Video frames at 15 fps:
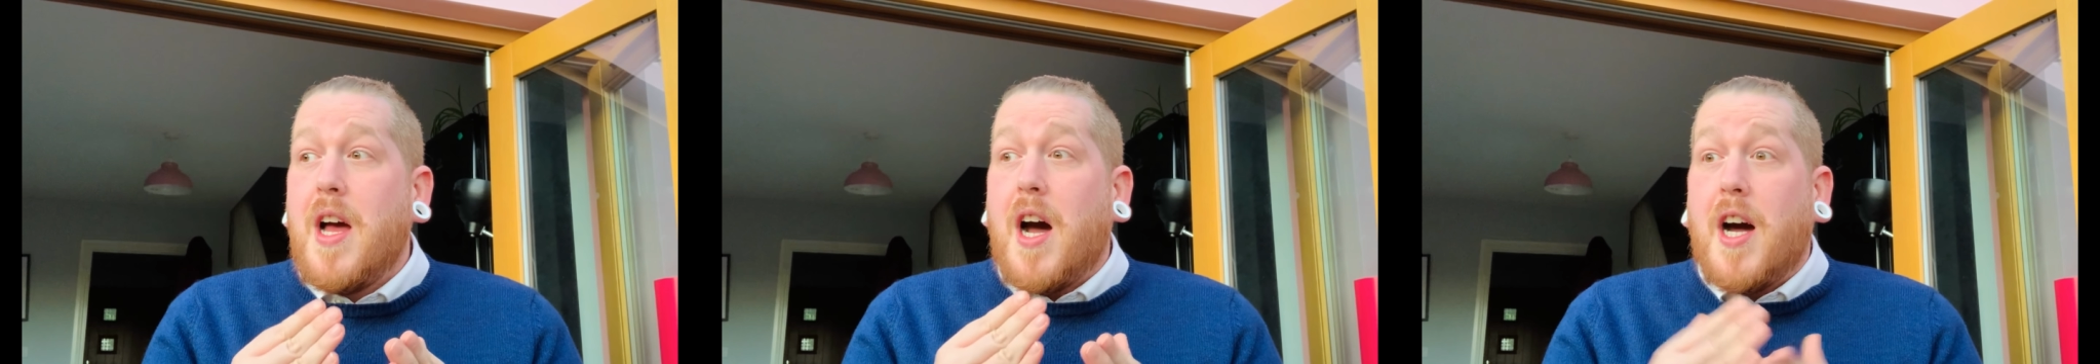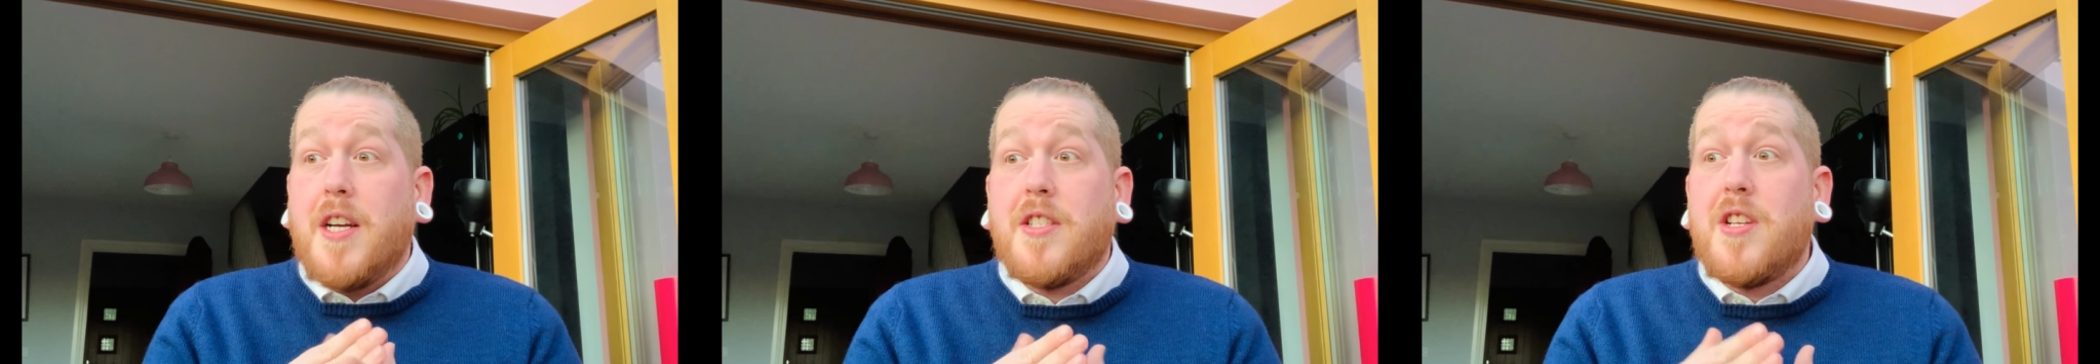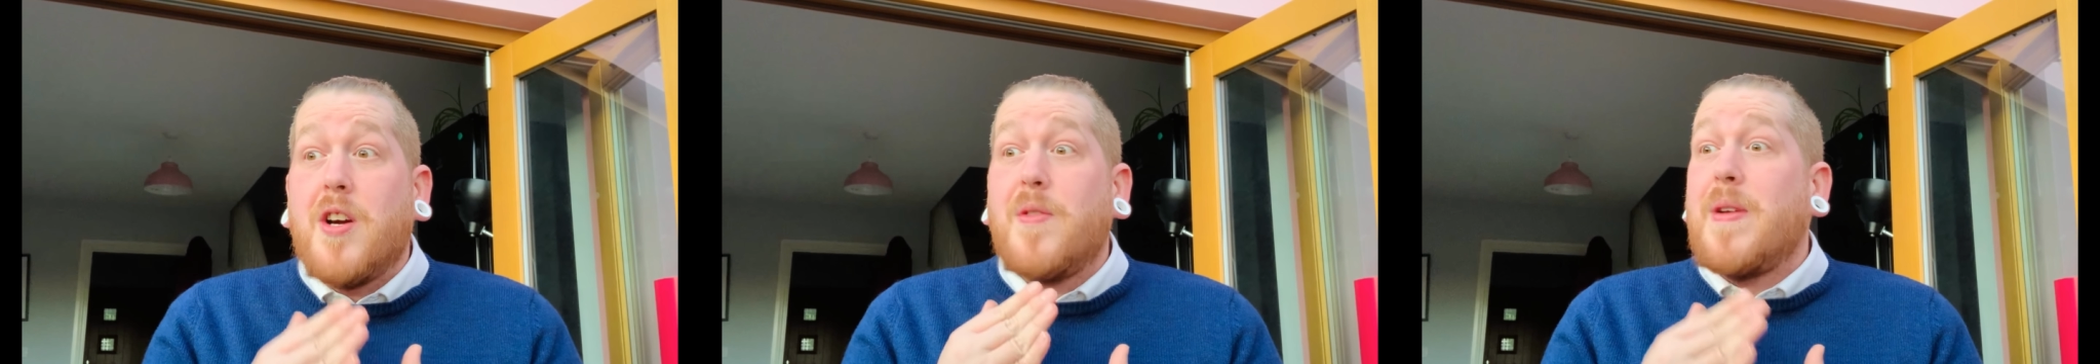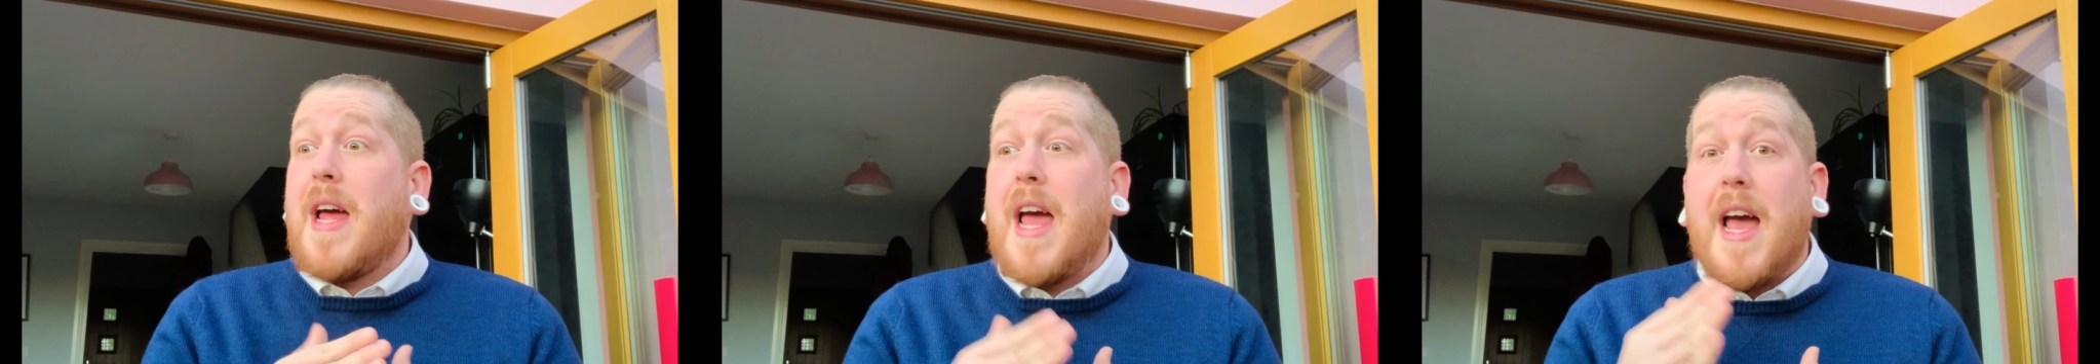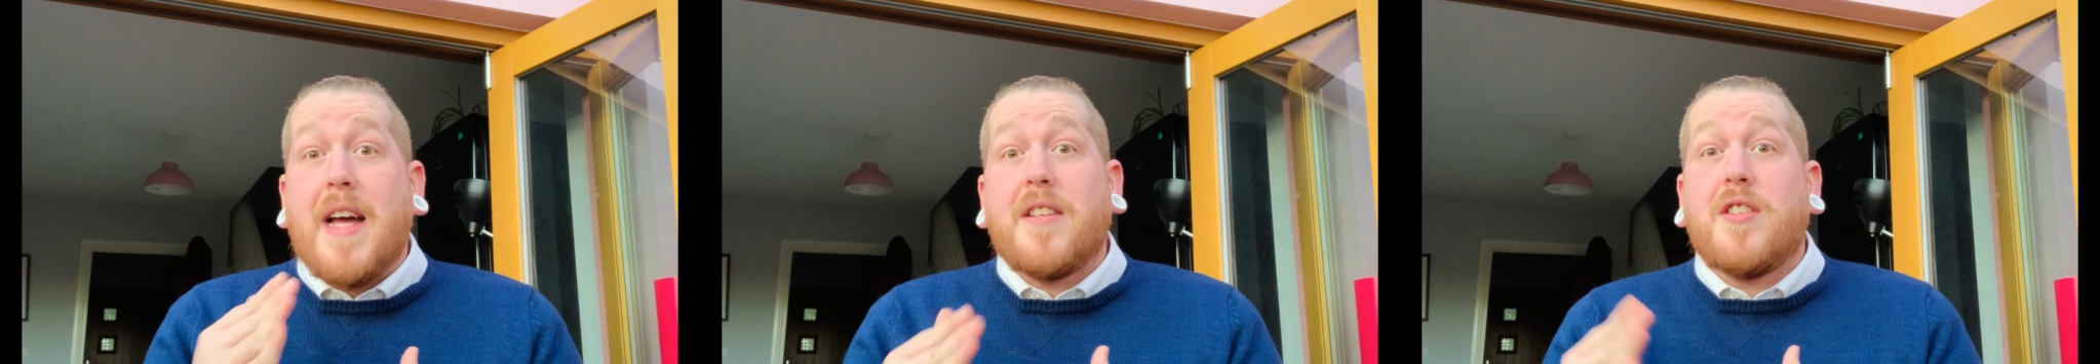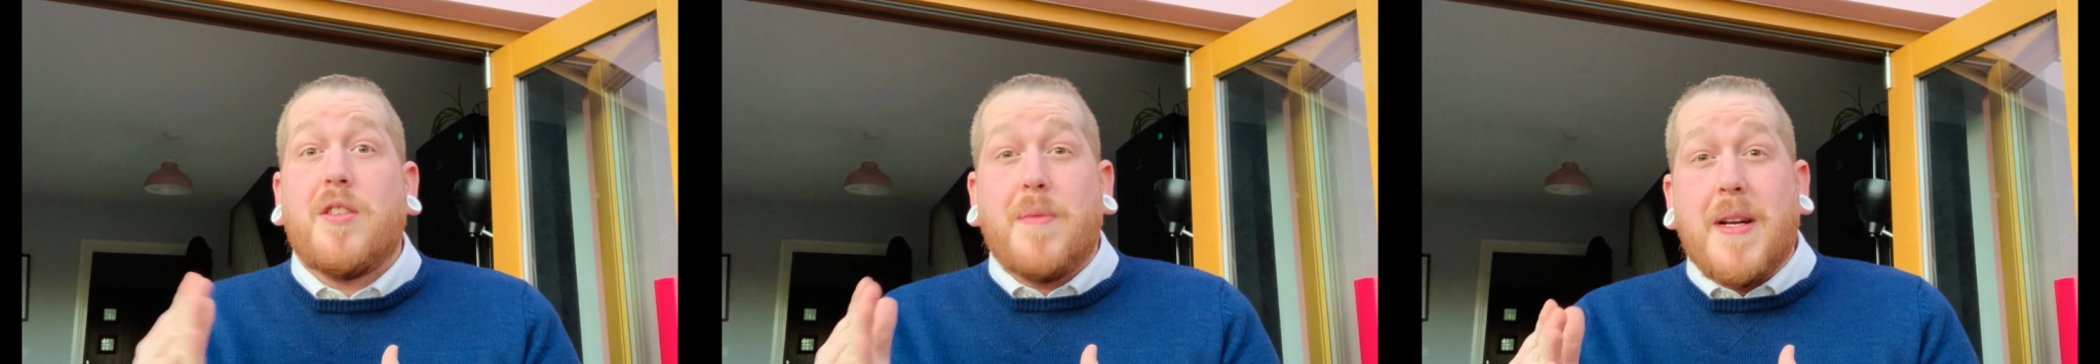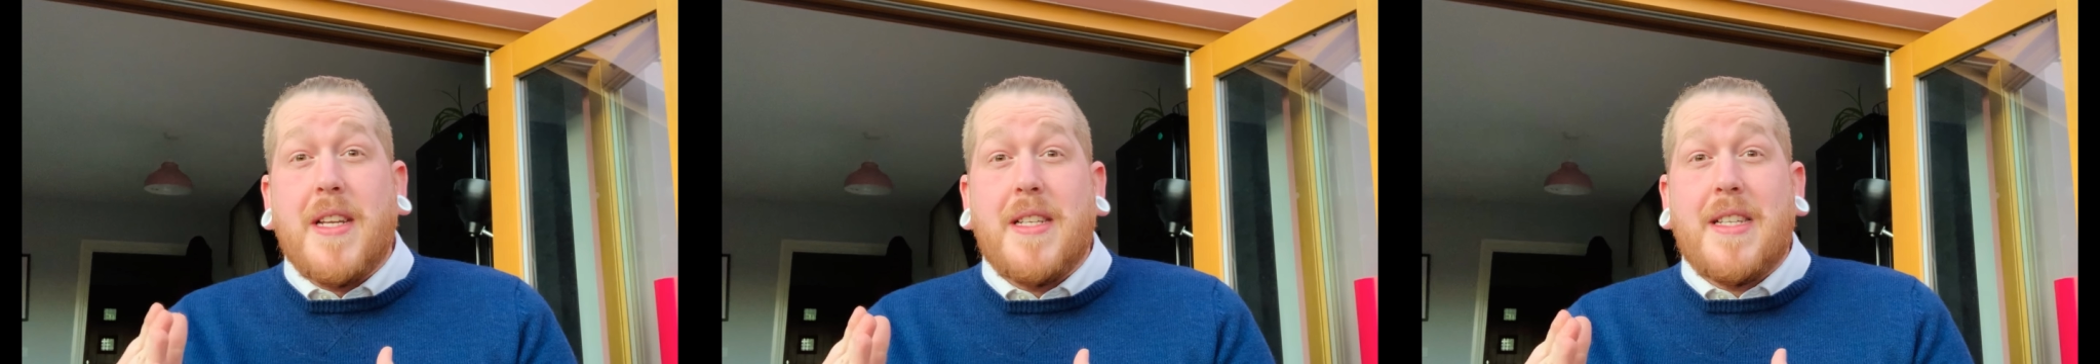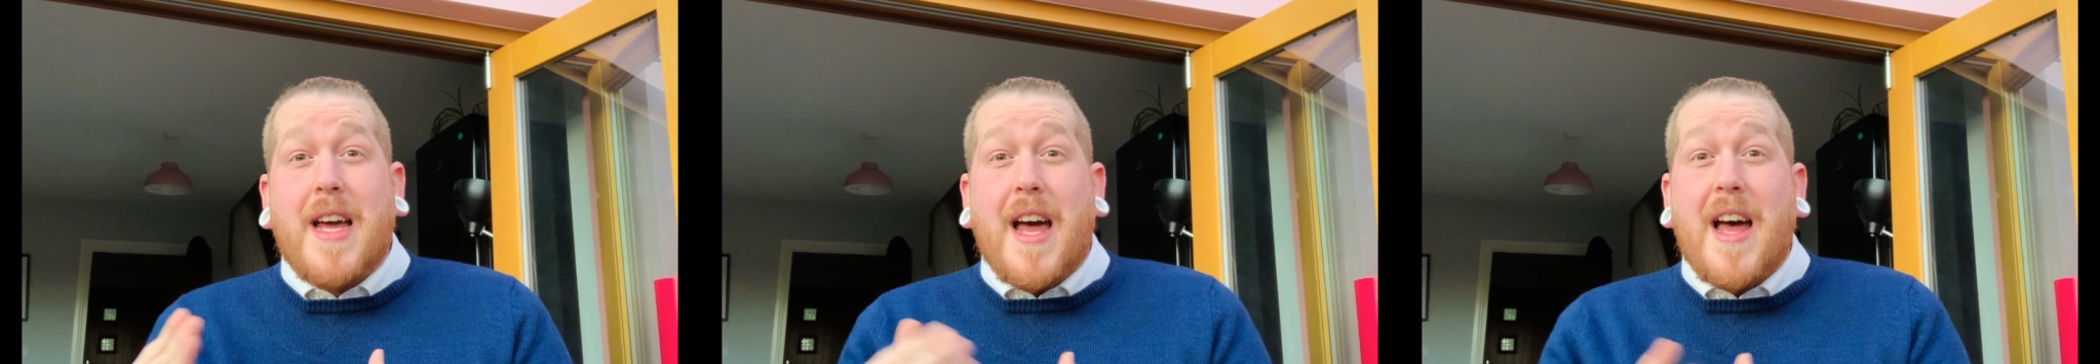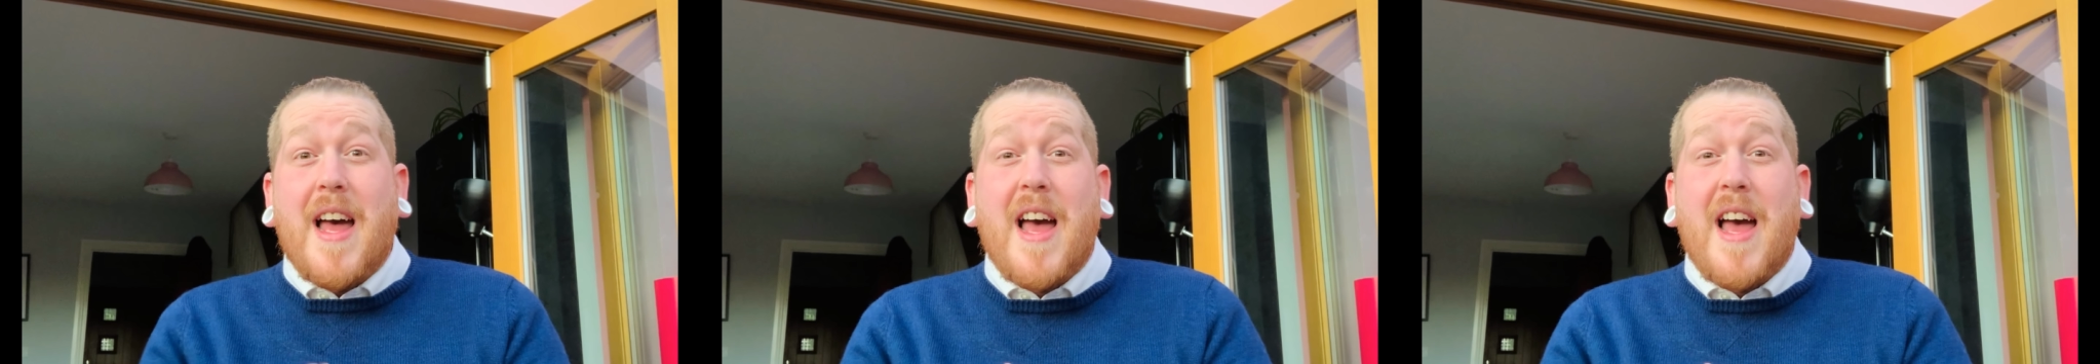I don't add to any debt.